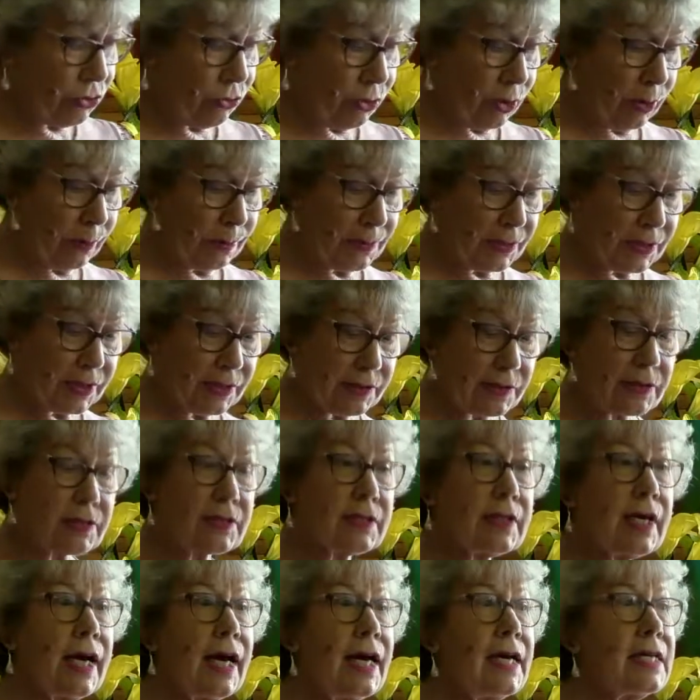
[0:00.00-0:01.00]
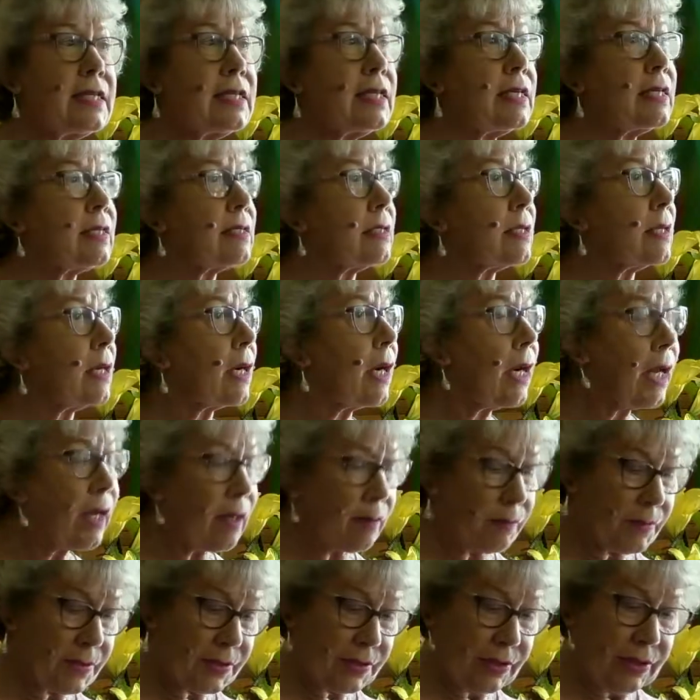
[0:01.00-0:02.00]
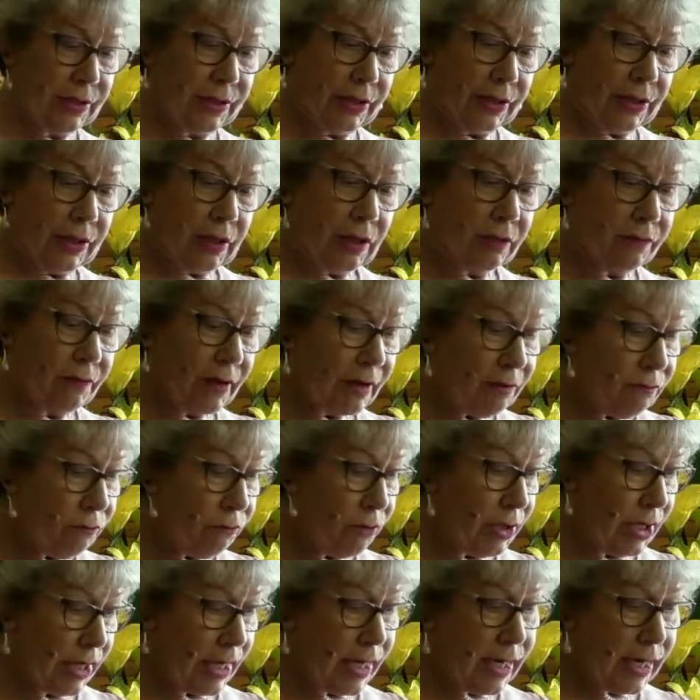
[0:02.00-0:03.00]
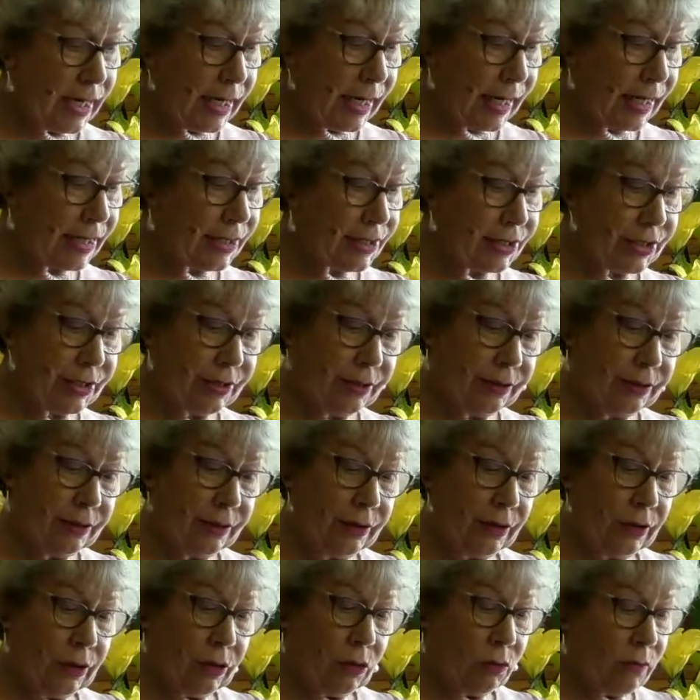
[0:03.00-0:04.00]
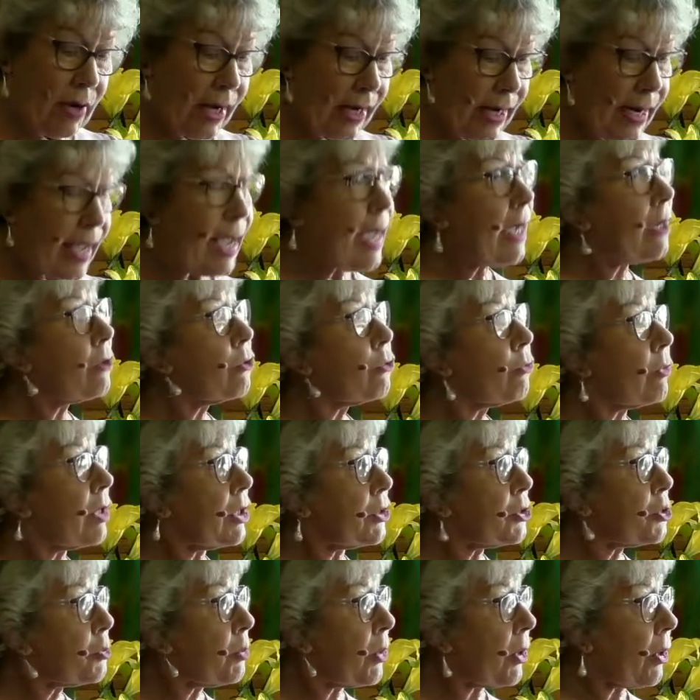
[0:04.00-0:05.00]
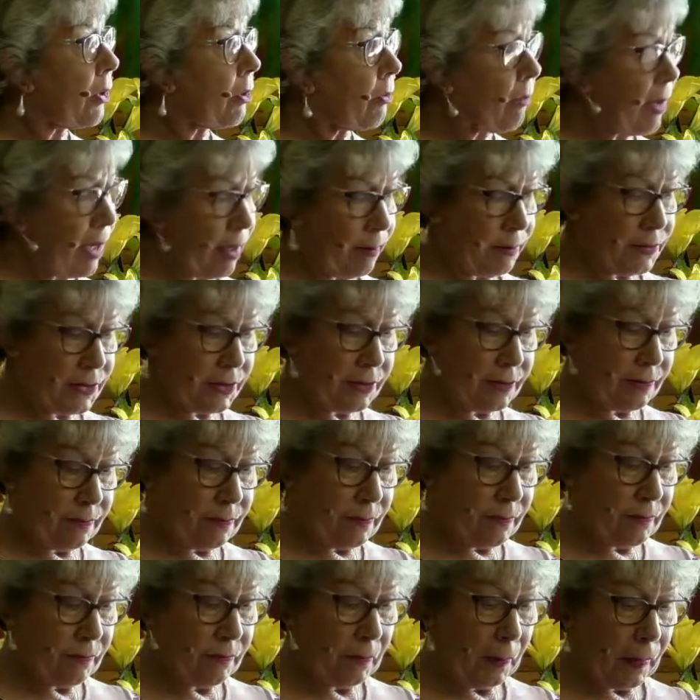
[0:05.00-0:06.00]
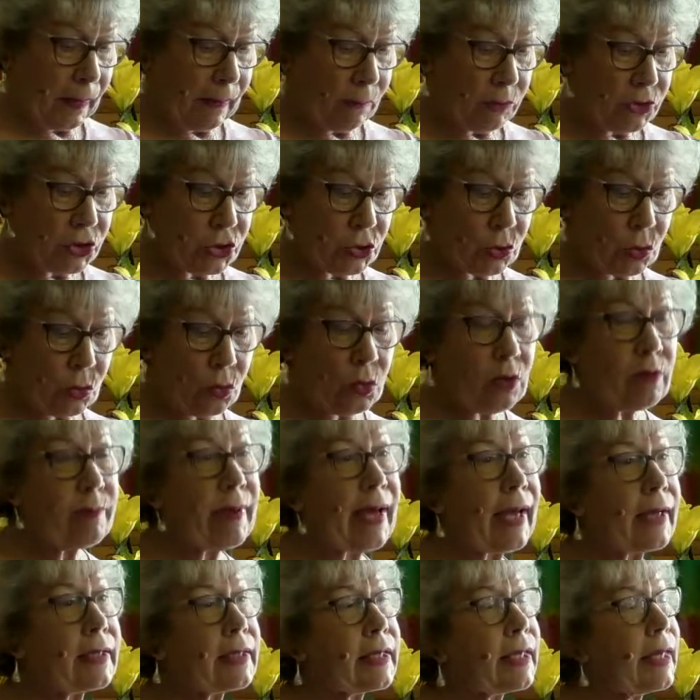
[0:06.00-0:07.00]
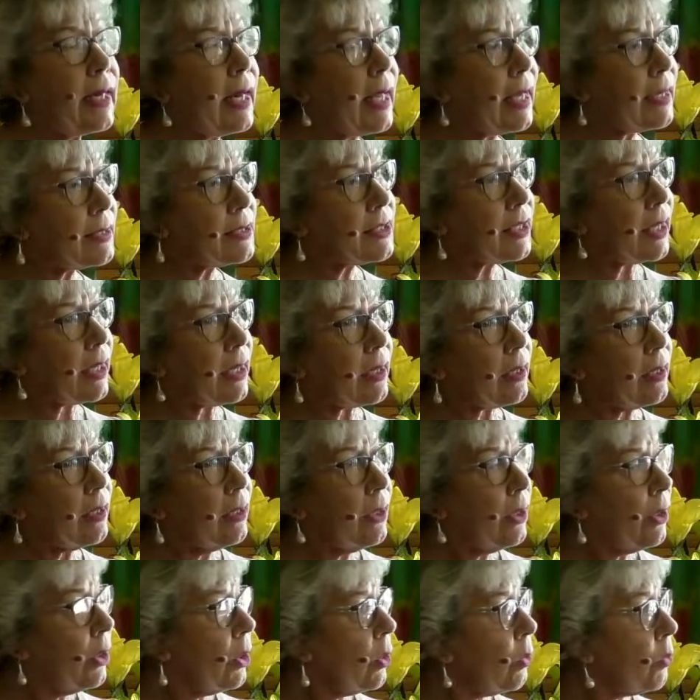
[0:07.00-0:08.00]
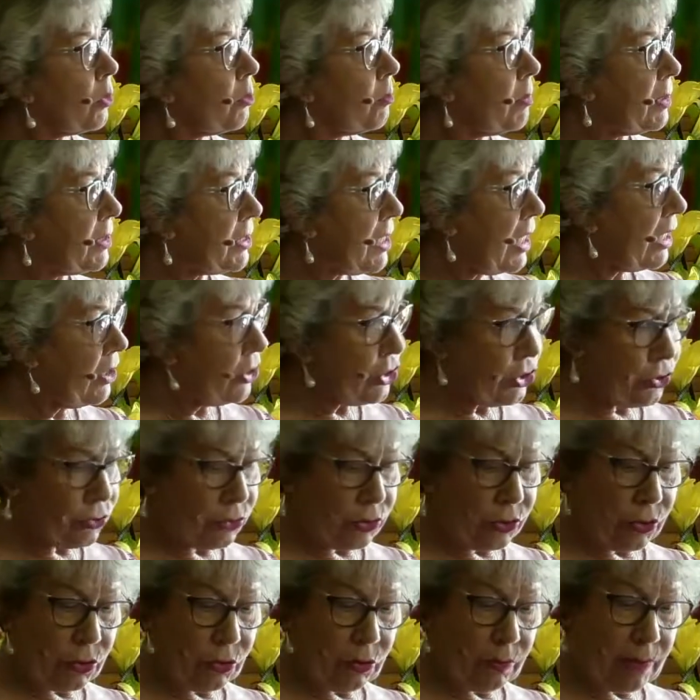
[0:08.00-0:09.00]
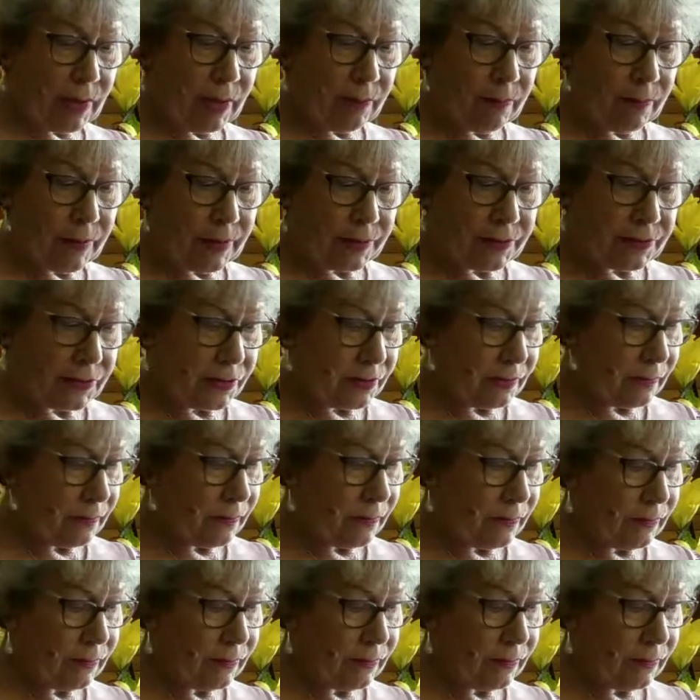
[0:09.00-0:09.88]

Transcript: groups and societies and clubs of every kind run outreach programs, which are all about connecting with potential new members.